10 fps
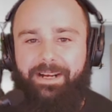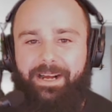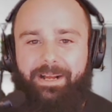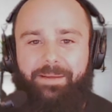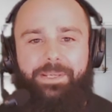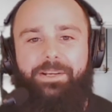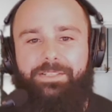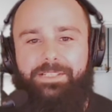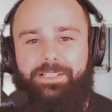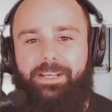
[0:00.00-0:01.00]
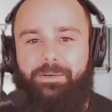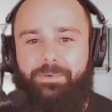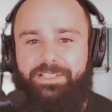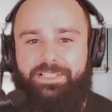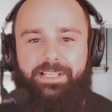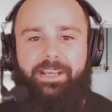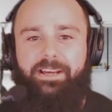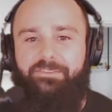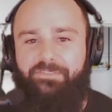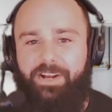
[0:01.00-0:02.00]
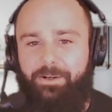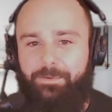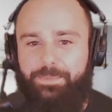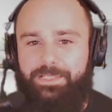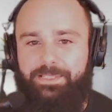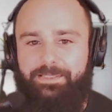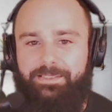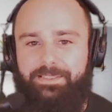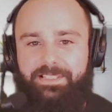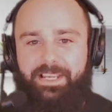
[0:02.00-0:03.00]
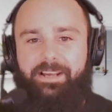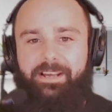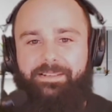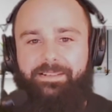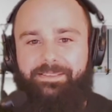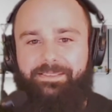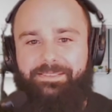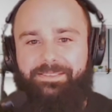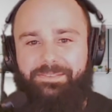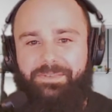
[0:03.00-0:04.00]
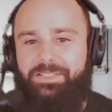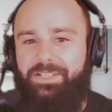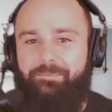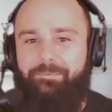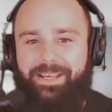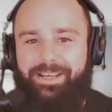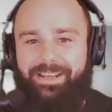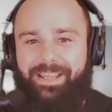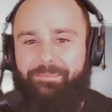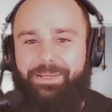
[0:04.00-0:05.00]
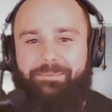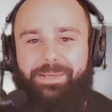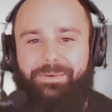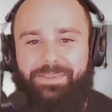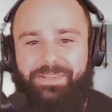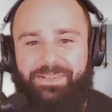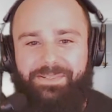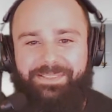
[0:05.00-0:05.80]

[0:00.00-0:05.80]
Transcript: I'm here today with Stan Phelps. Stan, what's up, man? Happy to be with you.